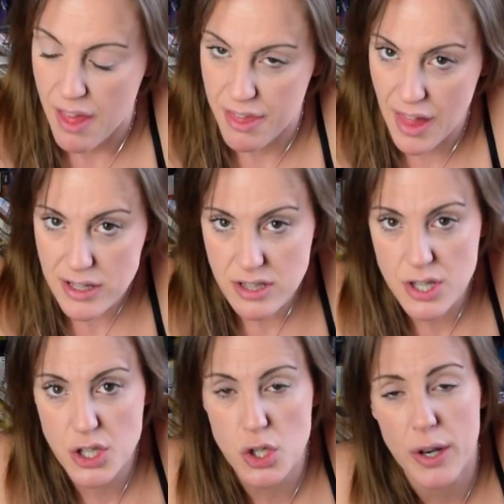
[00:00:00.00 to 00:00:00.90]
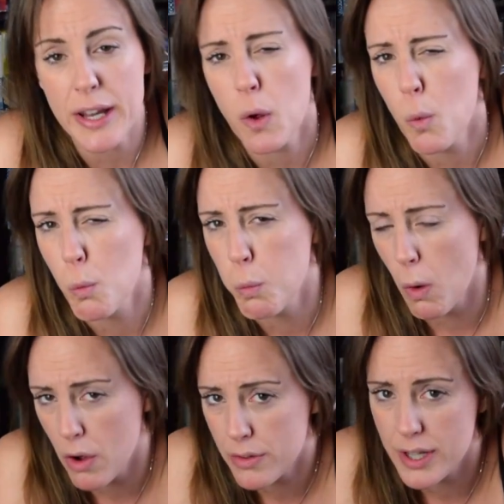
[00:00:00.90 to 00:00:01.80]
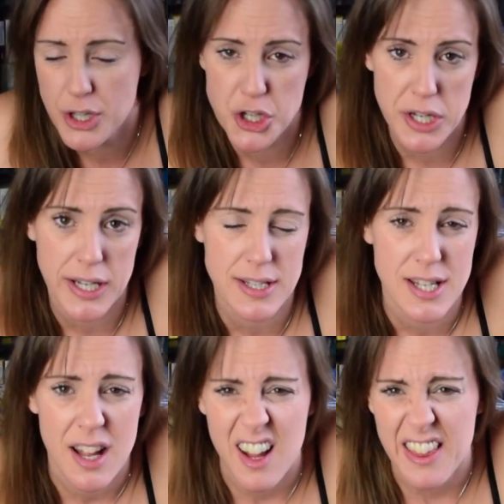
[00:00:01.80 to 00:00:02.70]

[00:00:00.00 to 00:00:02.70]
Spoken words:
That's the Sonic 1 cheat.